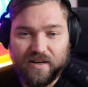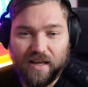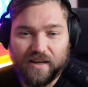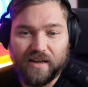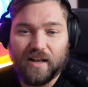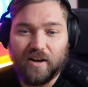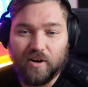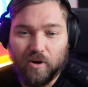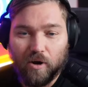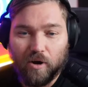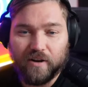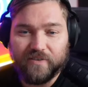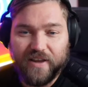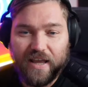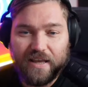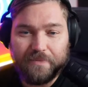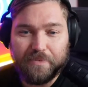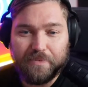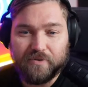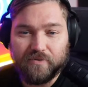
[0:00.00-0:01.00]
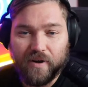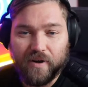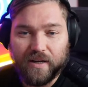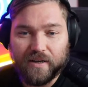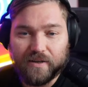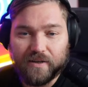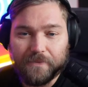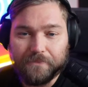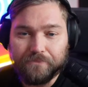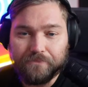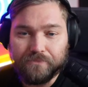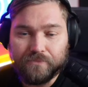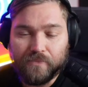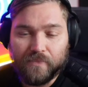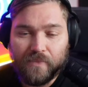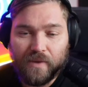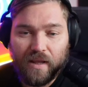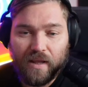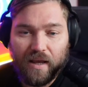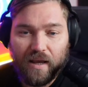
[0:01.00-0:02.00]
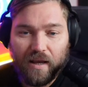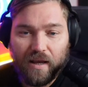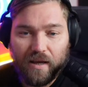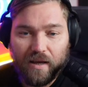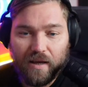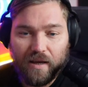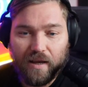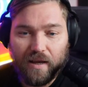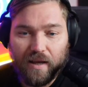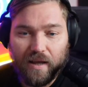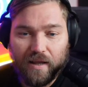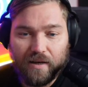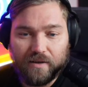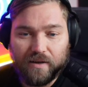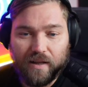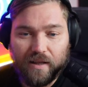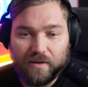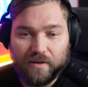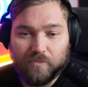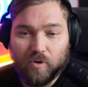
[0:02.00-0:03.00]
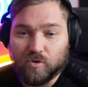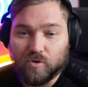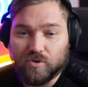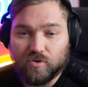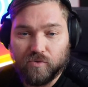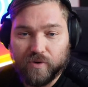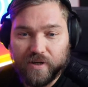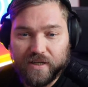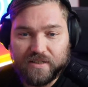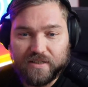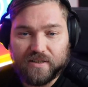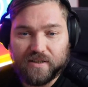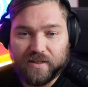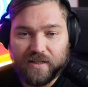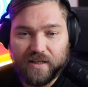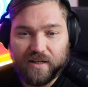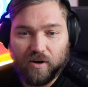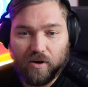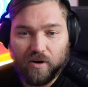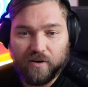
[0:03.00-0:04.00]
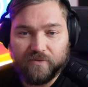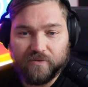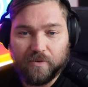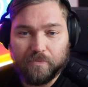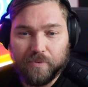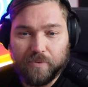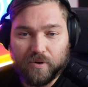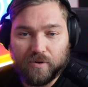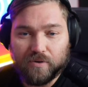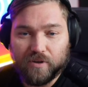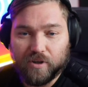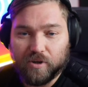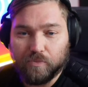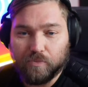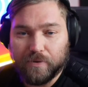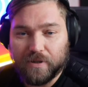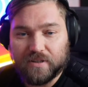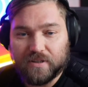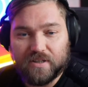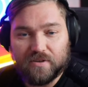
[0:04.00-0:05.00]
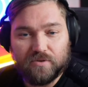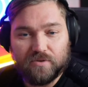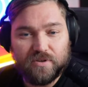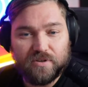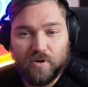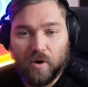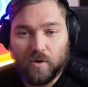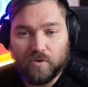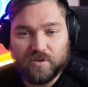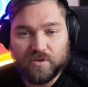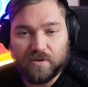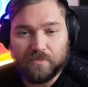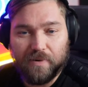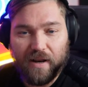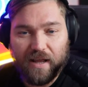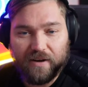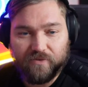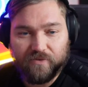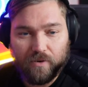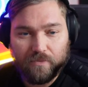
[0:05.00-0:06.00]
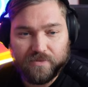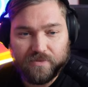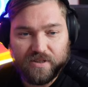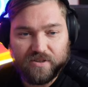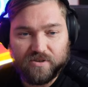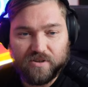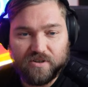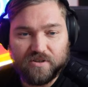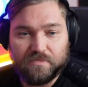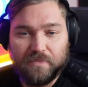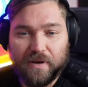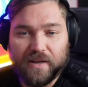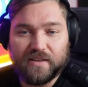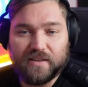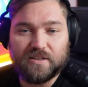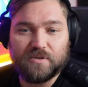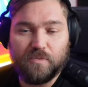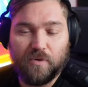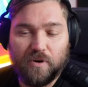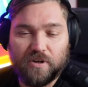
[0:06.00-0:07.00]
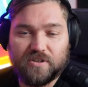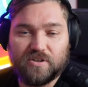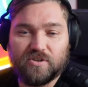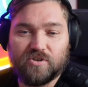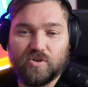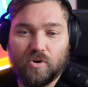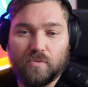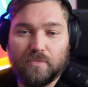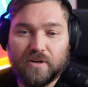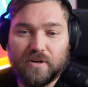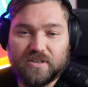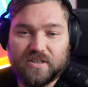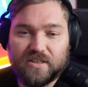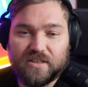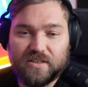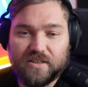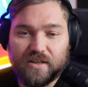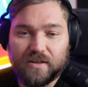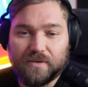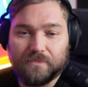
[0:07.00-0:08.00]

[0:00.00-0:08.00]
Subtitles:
Like a lot have happened, right? And most recently, a lot of the new build tools and hosting platforms has just made this process so much easier.